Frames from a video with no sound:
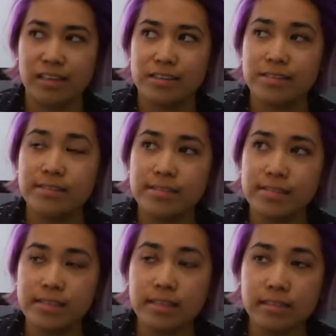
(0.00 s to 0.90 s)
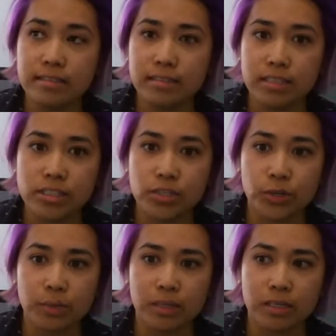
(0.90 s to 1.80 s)
so the seal they show
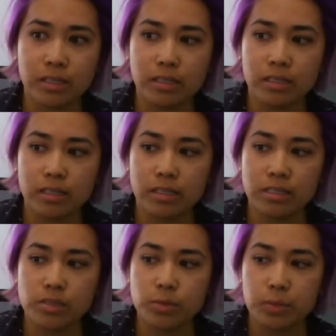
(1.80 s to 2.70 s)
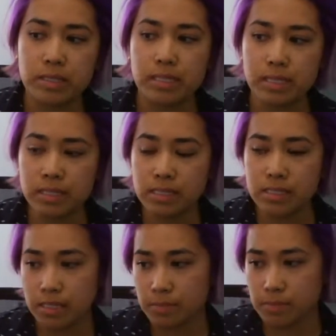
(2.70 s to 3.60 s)
me is within the
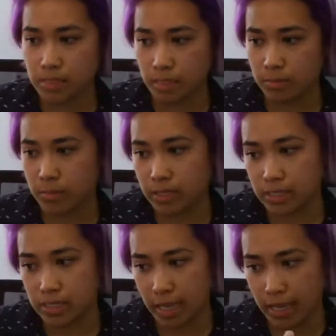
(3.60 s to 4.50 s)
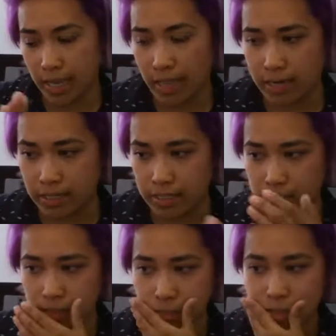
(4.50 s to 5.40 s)
same scene, but it's like at a
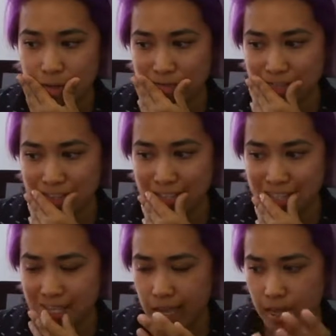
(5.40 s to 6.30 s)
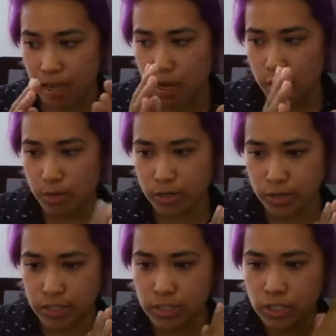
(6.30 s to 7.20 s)
distance. So it feels like we're
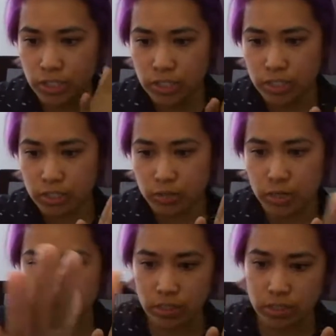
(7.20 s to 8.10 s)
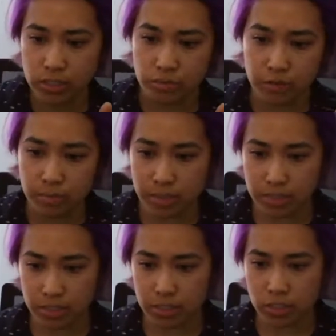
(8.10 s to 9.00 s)
transitioning to a different
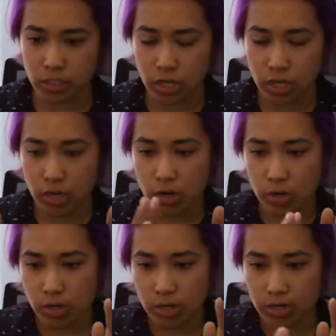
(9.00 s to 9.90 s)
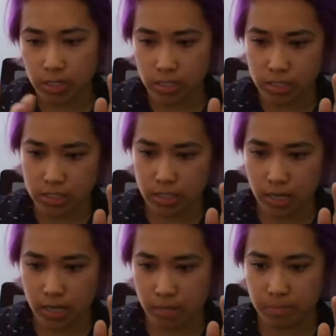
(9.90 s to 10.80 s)
message, or it's
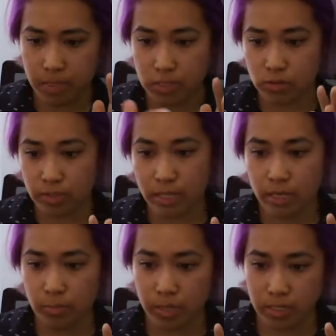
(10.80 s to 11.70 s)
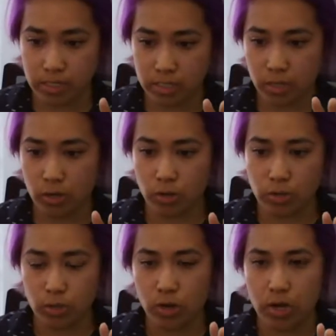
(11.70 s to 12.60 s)
related, but it's
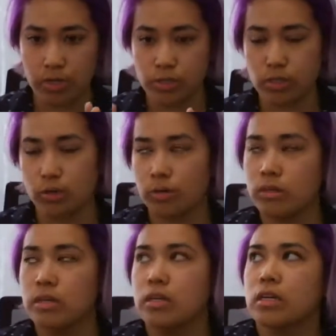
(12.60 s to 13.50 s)
also on its own.